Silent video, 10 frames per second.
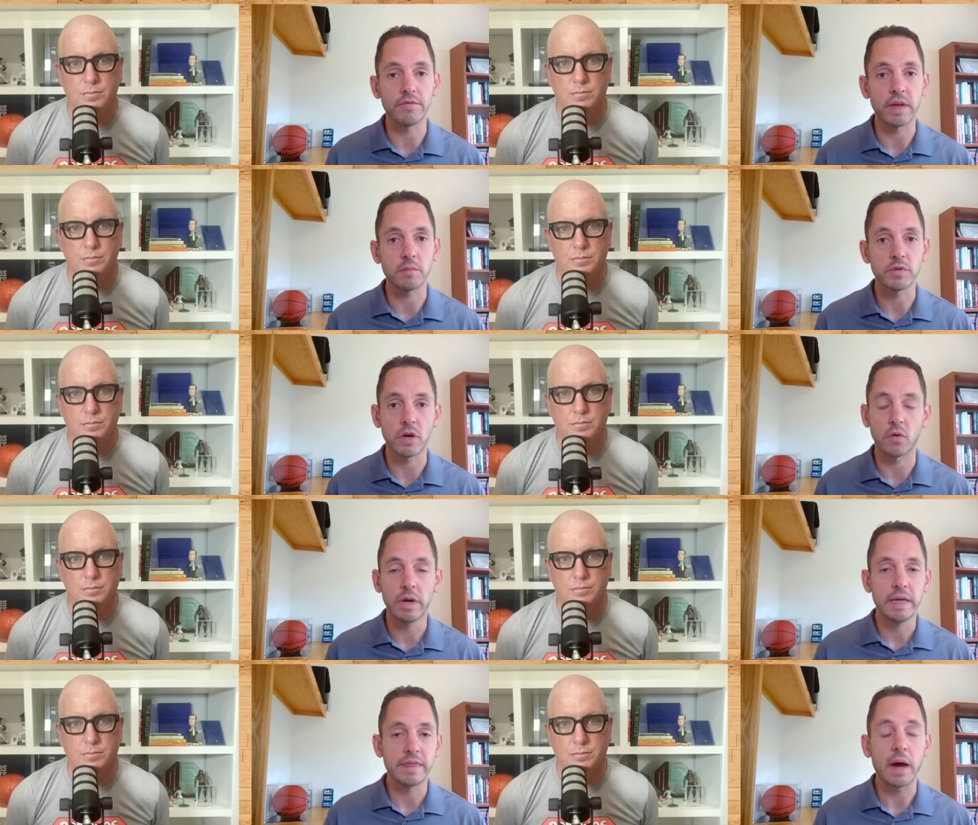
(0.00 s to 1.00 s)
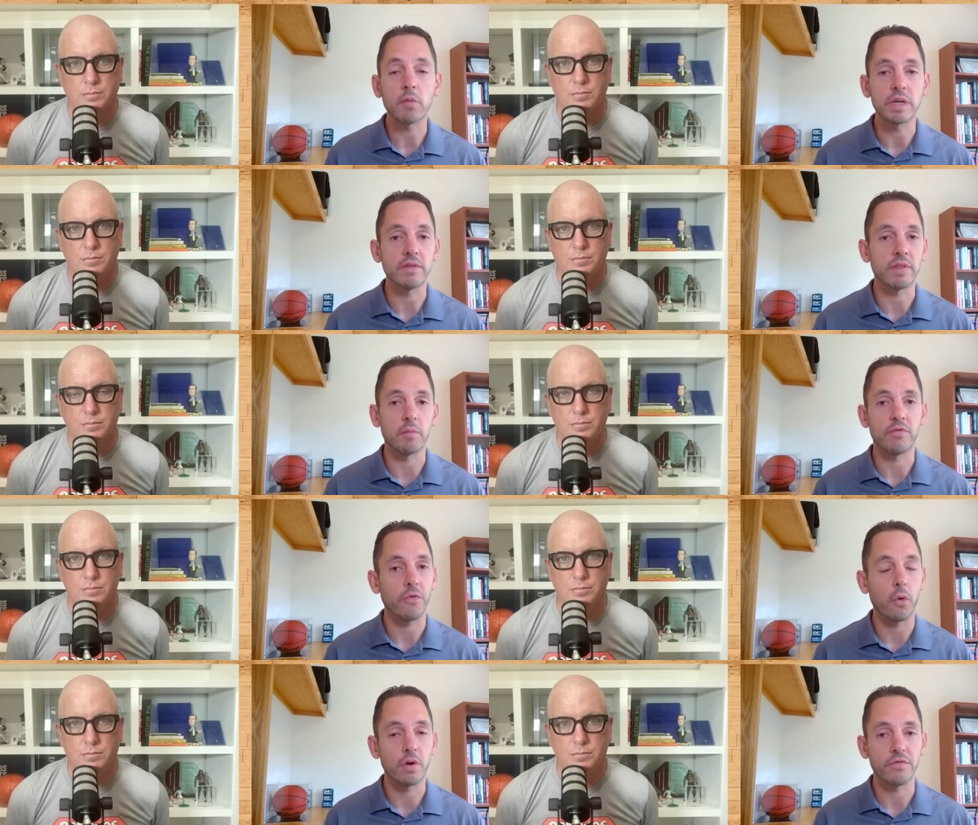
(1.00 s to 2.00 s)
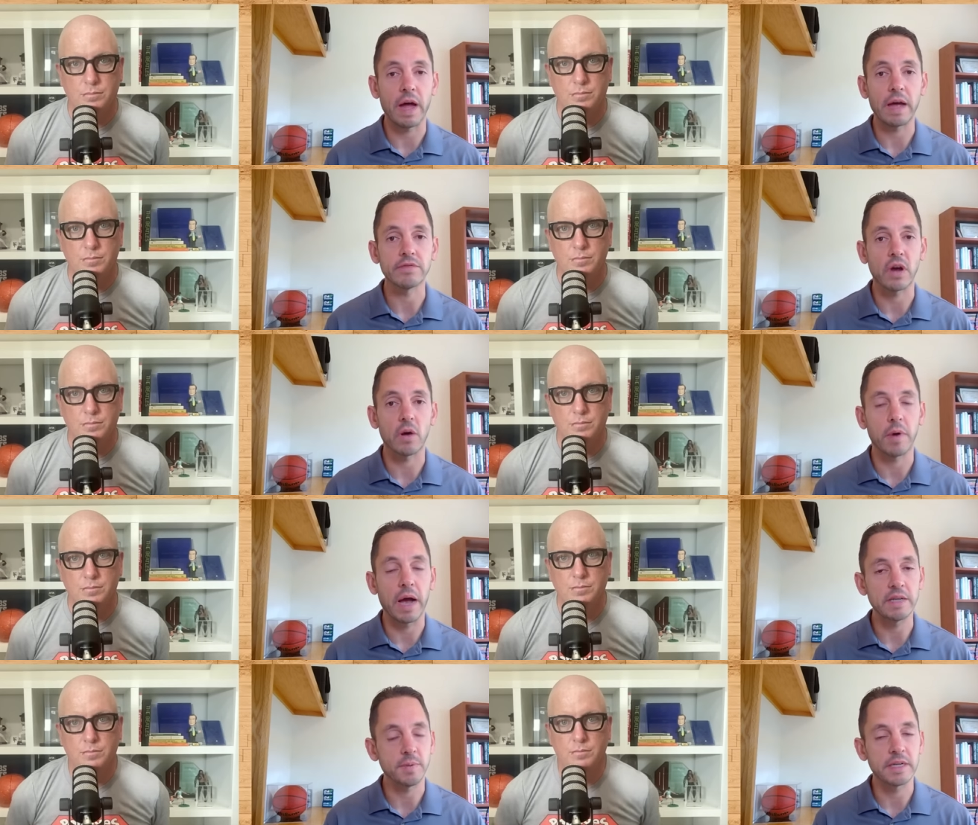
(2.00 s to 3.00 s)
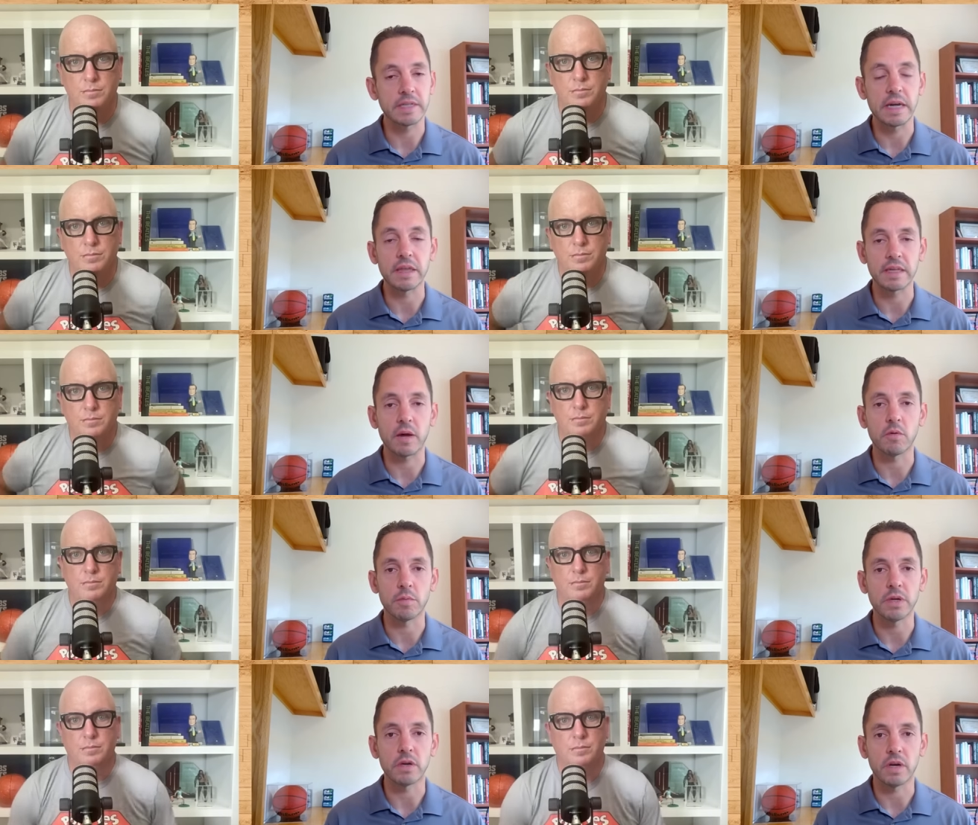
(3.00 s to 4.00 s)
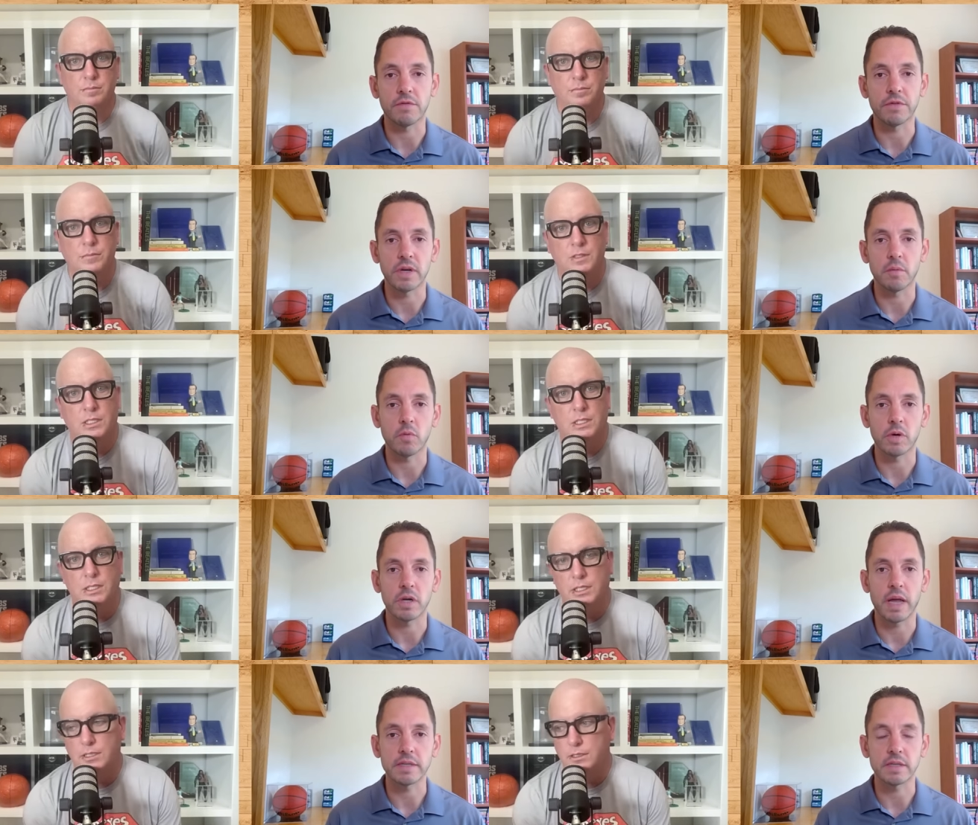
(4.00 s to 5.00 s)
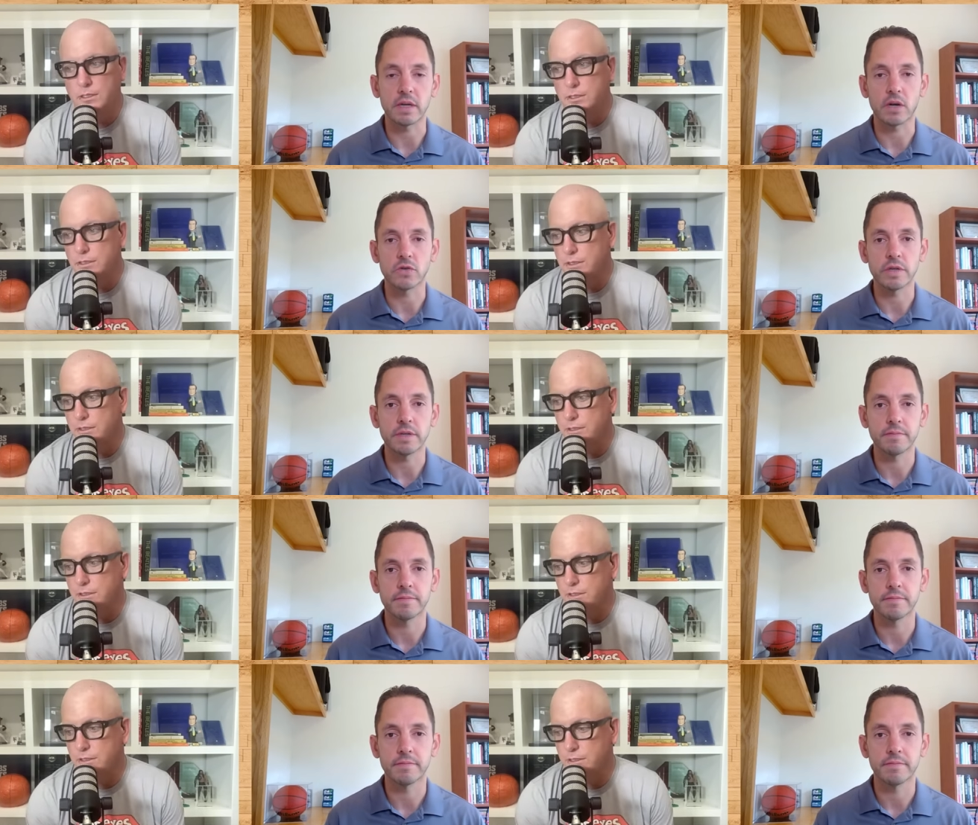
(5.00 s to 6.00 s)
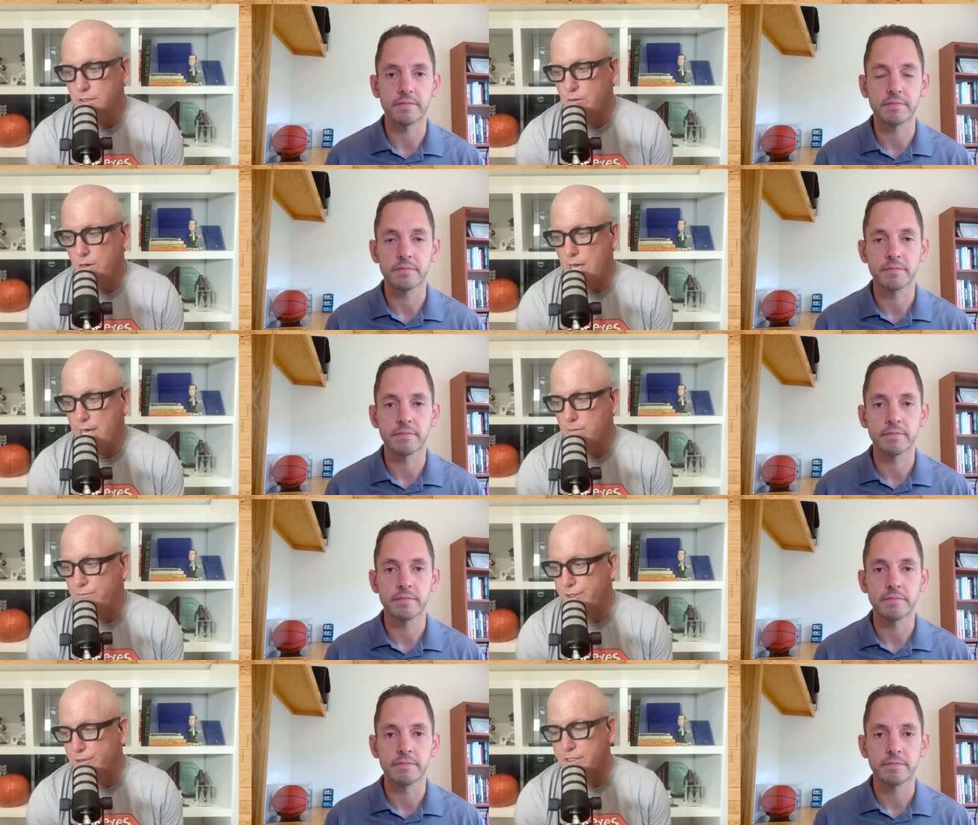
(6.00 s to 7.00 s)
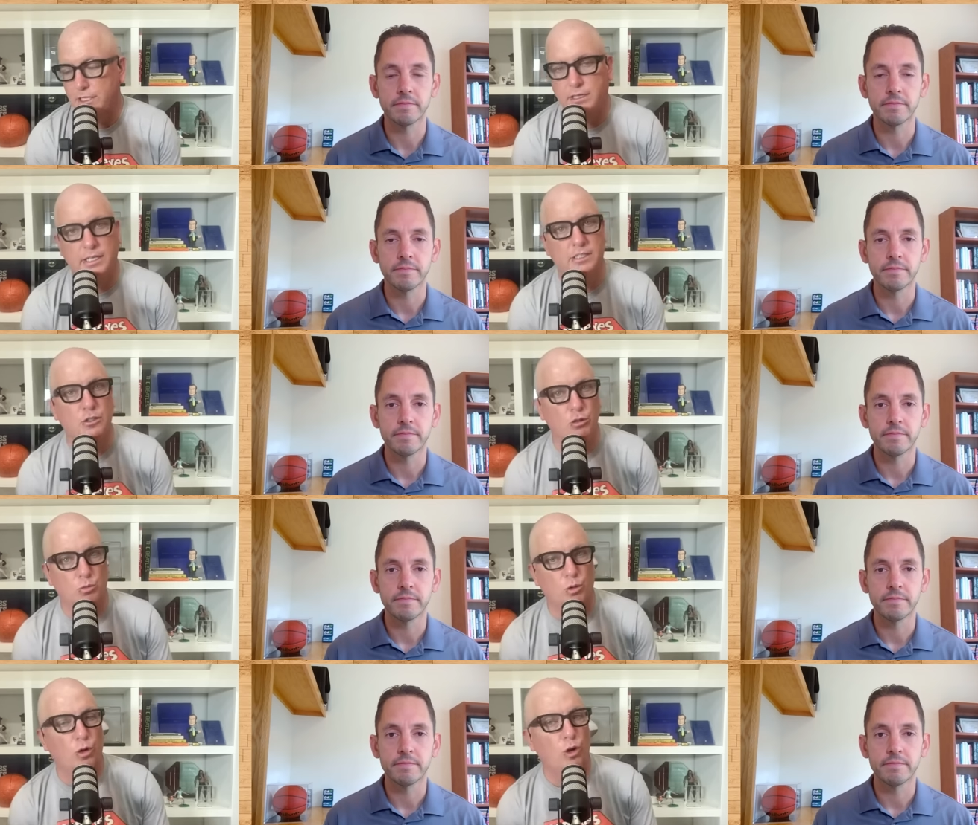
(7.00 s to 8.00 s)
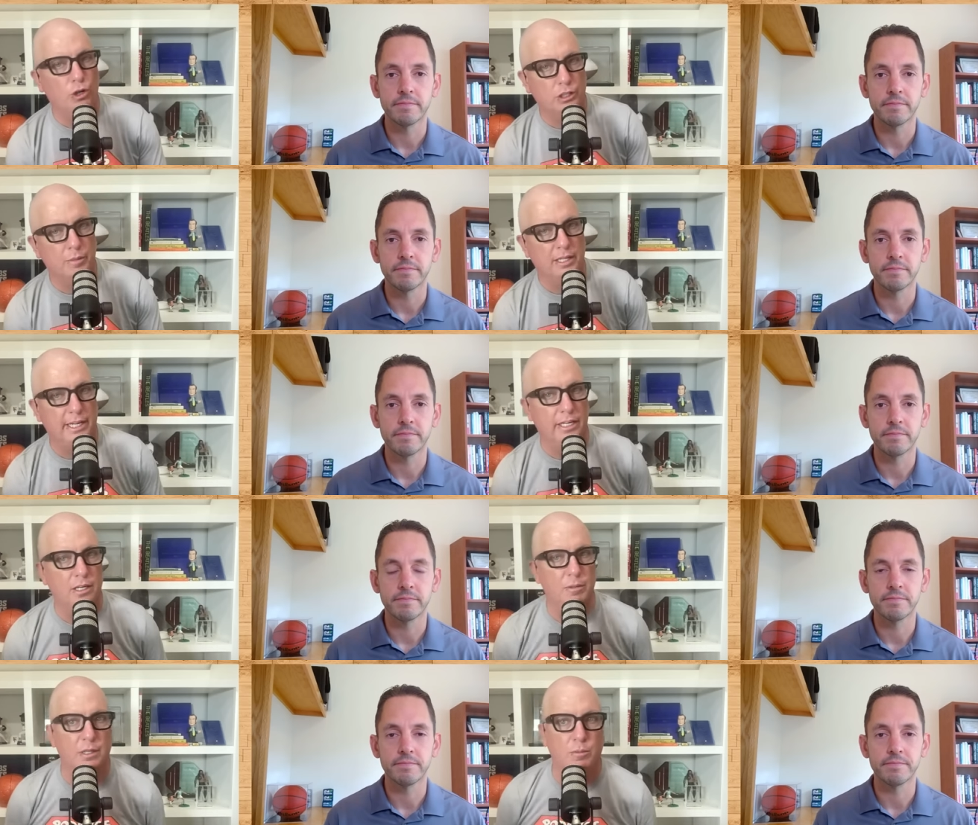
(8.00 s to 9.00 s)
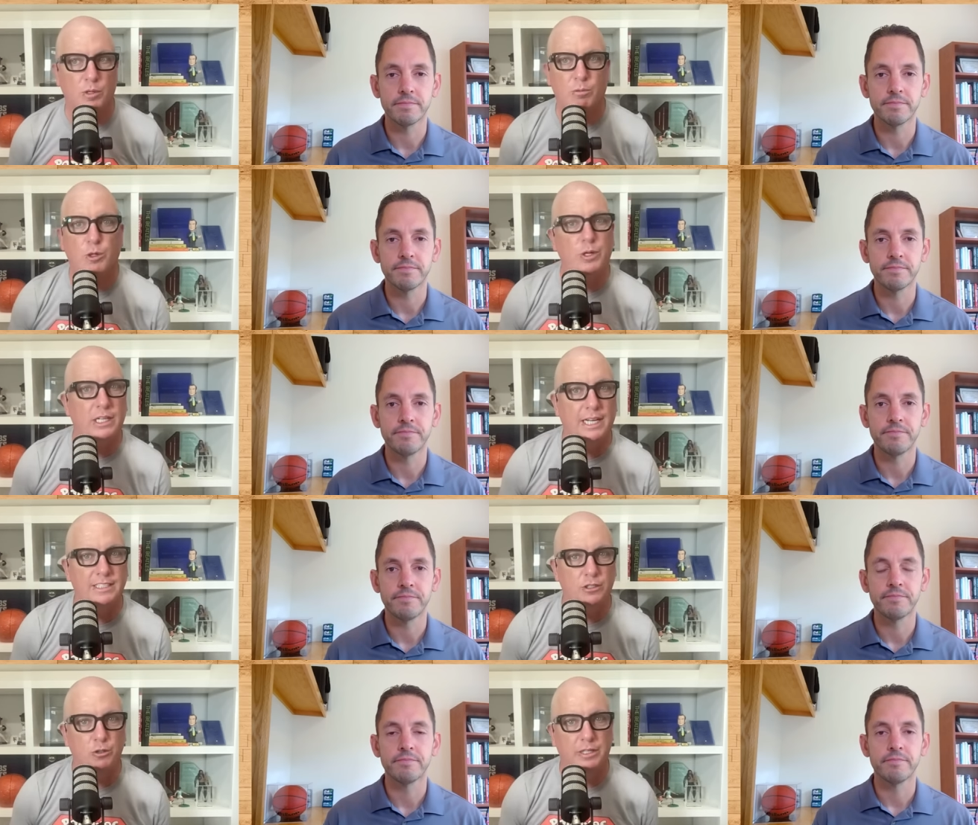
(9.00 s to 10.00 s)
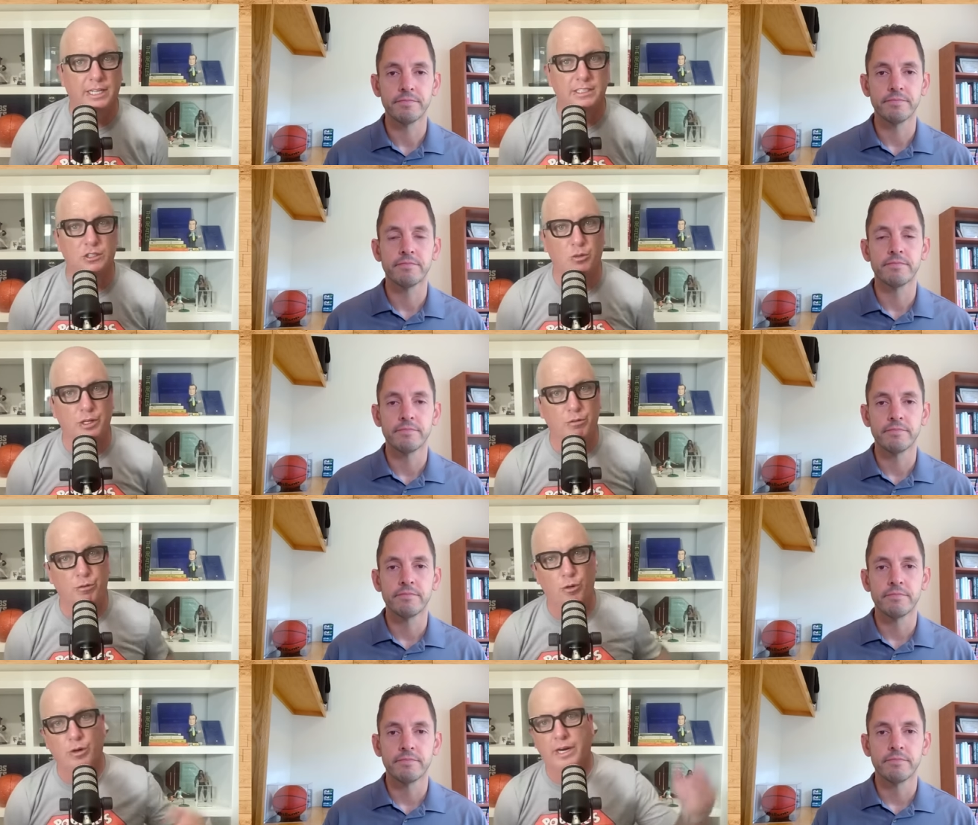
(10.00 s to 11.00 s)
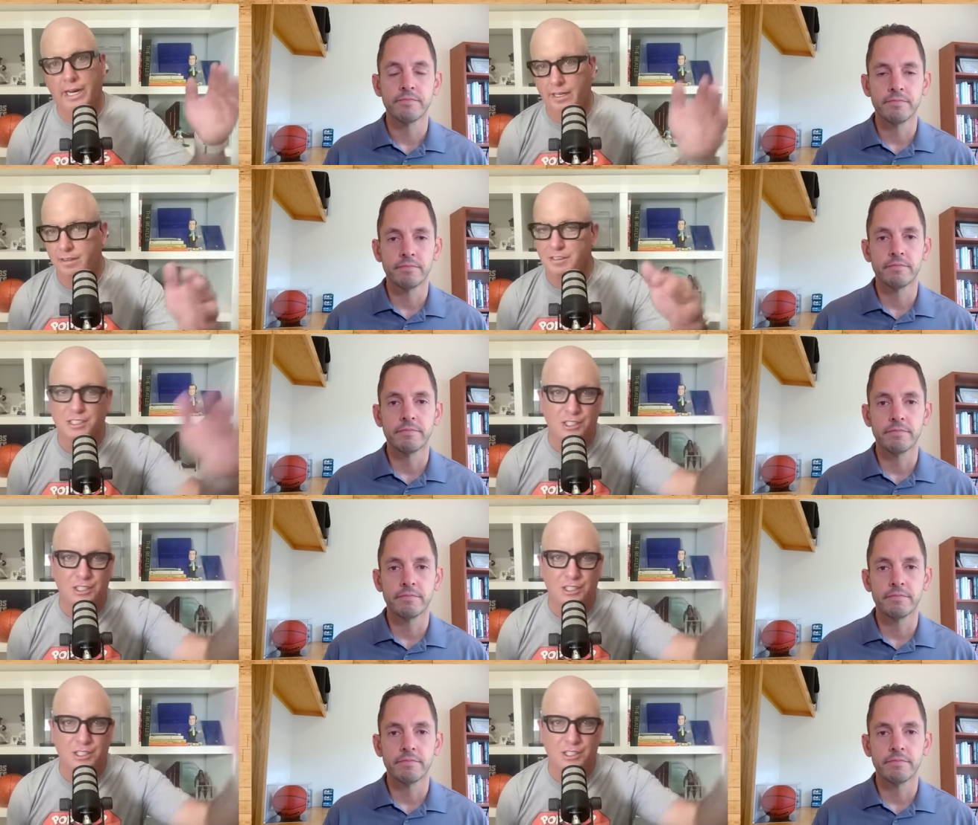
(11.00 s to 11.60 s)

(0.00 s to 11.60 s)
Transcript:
Speaker 1: of them. So that would give them four five star prospects, and I think that would be good enough for the number one class in the country.
Speaker 2: So Adam Finkelstein thinks Duke will ultimately end up with the number one recruiting class in 2024, and there's a